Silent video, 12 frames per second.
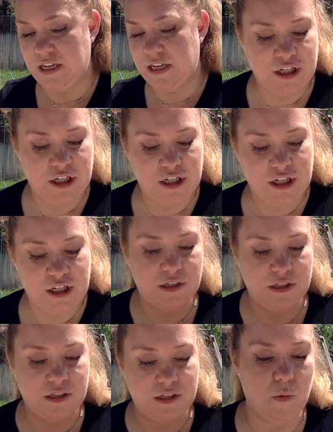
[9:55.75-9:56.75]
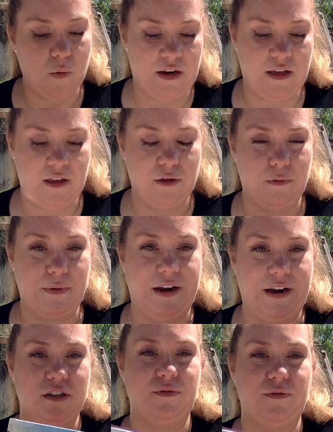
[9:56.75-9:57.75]
She also wanted the
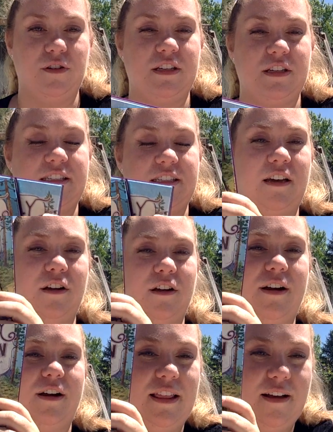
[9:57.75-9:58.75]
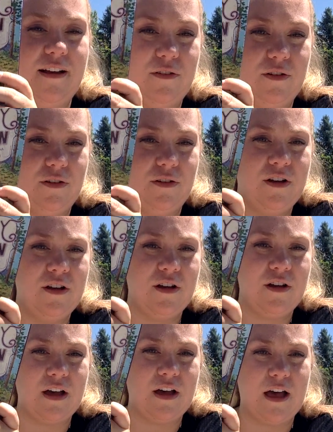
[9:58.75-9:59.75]
readers for the second grade level
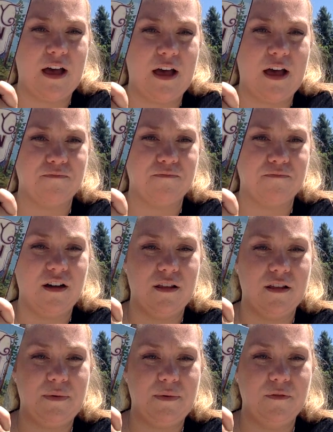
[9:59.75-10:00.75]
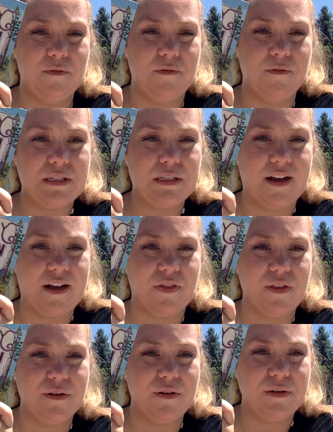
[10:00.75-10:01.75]
um, Good and the Beautiful, so I got
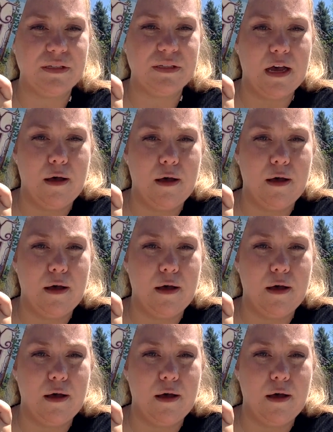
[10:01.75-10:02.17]
those.